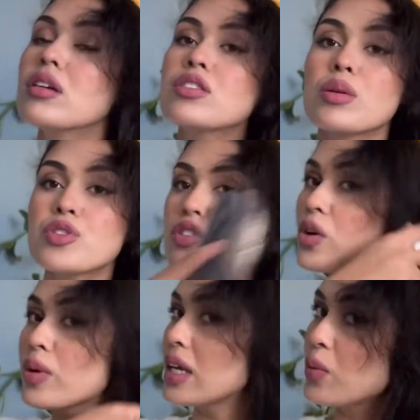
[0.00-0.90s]
So I'm just
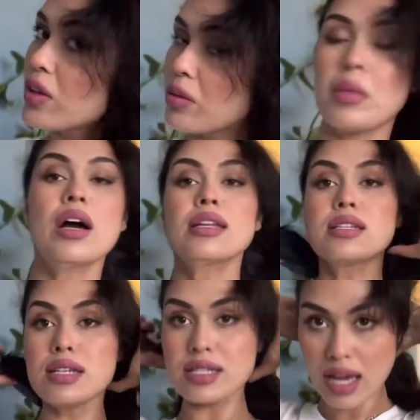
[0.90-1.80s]
going in with my
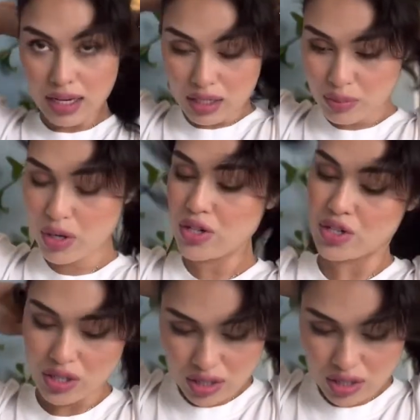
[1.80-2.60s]
detangler brush.